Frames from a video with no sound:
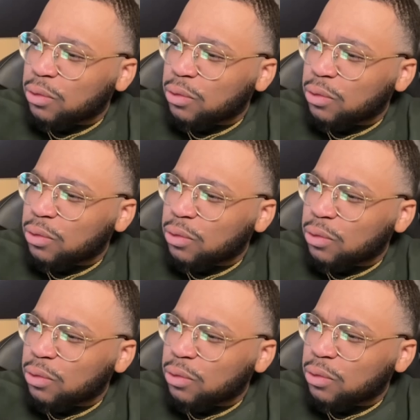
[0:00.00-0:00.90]

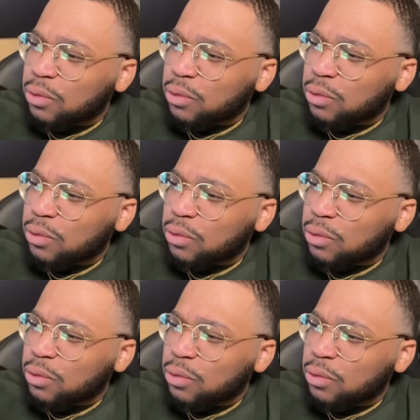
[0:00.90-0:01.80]

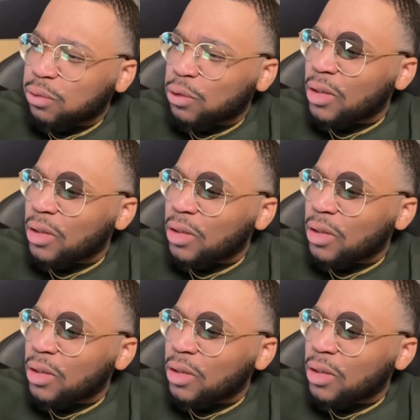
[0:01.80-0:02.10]
(silent)